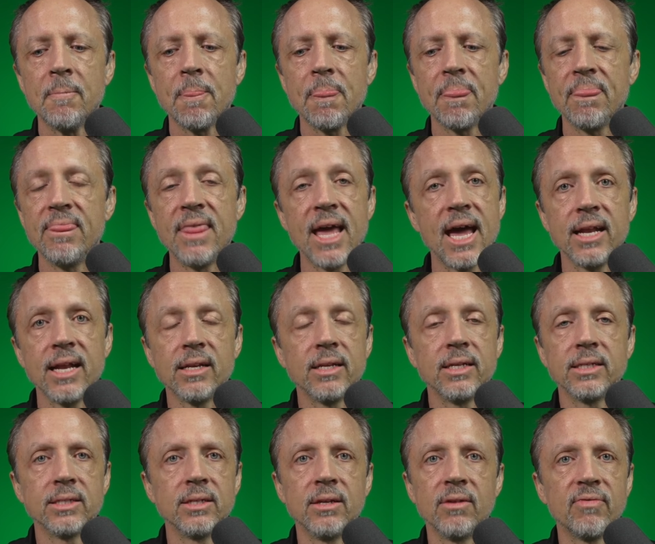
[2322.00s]
That
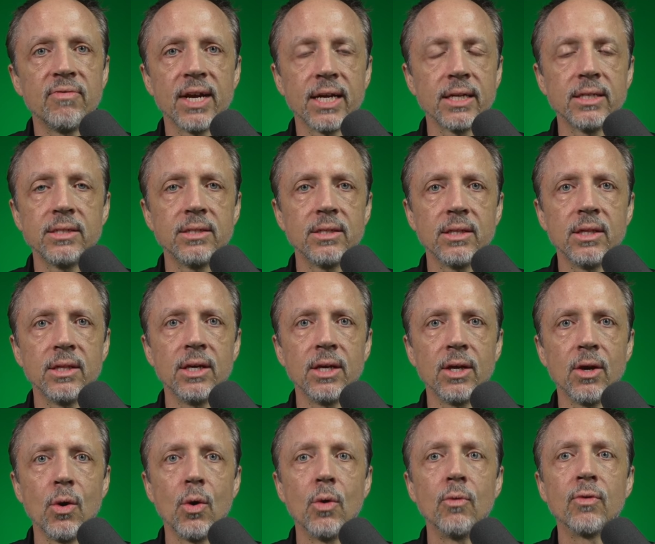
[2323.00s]
doesn't affect
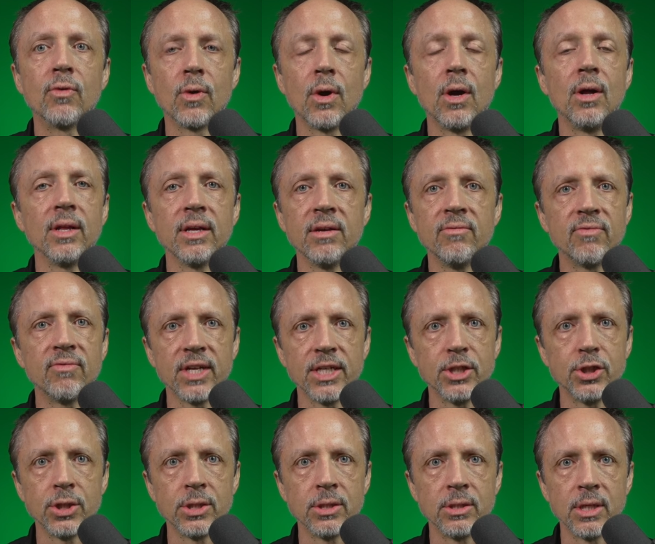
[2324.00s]
the overall
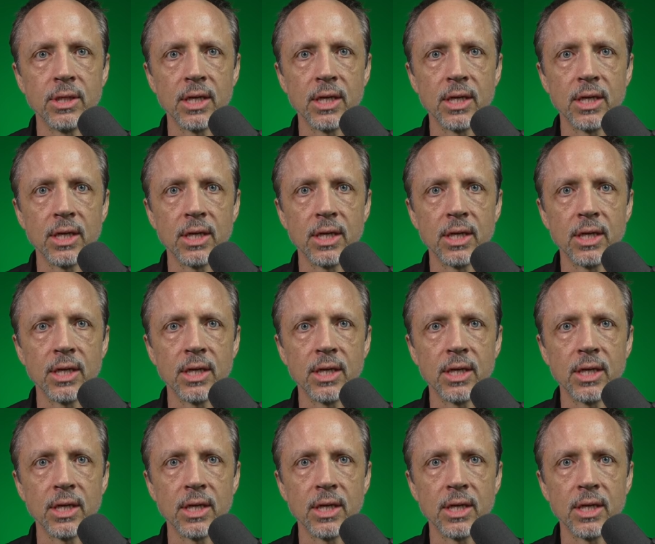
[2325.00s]
inflation